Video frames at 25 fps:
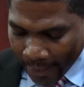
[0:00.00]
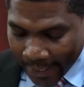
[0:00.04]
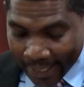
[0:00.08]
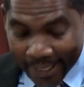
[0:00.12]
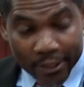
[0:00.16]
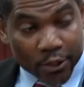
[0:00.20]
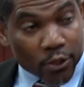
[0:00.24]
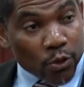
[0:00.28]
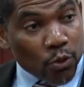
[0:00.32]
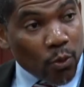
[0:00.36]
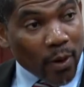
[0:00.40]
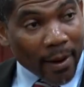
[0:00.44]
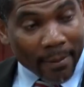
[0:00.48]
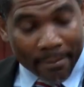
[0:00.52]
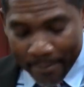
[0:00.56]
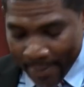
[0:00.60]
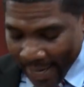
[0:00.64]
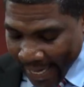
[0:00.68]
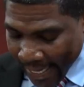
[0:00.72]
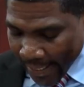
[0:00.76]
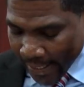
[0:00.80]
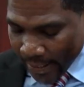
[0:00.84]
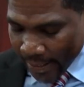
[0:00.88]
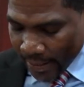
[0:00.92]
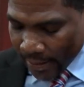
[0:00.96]
is to
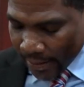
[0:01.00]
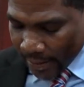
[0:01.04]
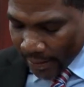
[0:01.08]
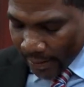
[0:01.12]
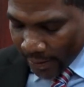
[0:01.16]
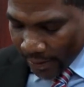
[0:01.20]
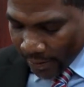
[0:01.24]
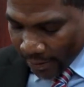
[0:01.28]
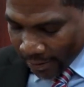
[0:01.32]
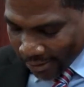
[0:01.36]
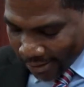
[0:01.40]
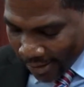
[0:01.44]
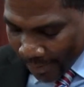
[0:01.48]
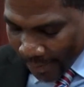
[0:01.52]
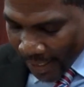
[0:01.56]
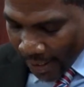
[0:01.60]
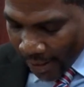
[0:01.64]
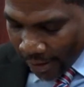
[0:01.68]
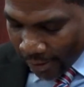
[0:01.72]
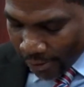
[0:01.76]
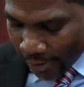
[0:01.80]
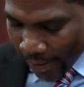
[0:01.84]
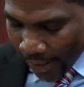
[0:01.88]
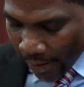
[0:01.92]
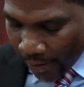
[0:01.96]
amend the
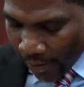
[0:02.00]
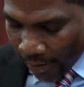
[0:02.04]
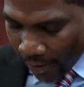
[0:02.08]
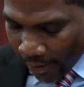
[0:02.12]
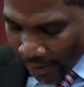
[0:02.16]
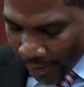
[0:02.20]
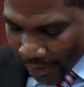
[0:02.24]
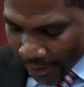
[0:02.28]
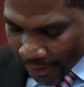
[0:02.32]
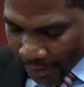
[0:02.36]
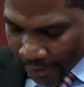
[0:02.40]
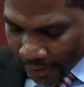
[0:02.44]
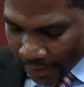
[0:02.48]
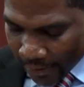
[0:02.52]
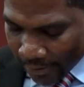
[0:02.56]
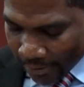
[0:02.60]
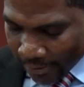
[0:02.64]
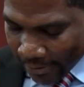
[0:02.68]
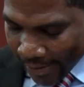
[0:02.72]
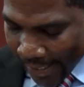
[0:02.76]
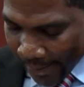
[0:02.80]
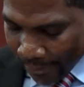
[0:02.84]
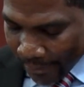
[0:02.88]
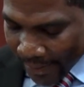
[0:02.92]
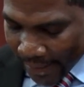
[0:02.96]
Criminal Records
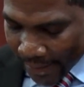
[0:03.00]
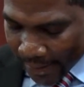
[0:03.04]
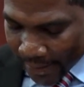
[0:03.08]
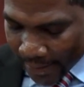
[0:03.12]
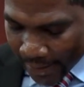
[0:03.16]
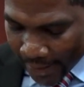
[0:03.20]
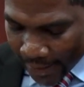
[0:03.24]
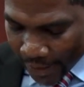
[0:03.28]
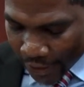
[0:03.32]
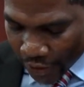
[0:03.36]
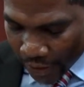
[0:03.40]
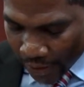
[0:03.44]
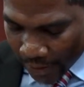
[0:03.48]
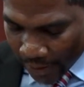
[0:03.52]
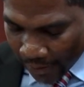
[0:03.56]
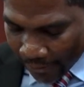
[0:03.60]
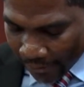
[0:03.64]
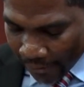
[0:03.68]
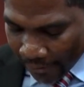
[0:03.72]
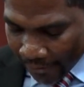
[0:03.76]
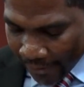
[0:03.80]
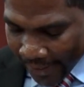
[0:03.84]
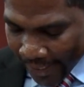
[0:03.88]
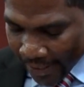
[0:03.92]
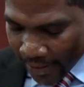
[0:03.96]
Rehabilitation of
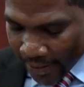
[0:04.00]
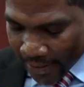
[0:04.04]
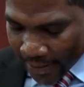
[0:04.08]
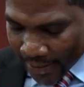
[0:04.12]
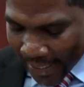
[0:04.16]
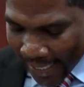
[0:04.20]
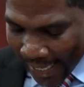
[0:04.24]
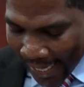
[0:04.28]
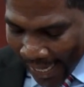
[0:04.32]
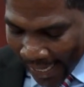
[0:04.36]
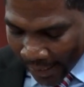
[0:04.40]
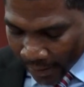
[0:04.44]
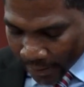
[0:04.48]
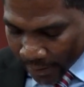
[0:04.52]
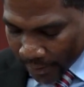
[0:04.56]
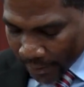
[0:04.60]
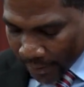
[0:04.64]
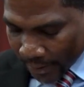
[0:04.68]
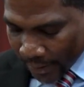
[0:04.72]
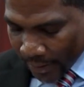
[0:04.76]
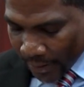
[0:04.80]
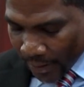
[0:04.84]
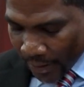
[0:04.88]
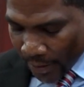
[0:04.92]
Offenders Act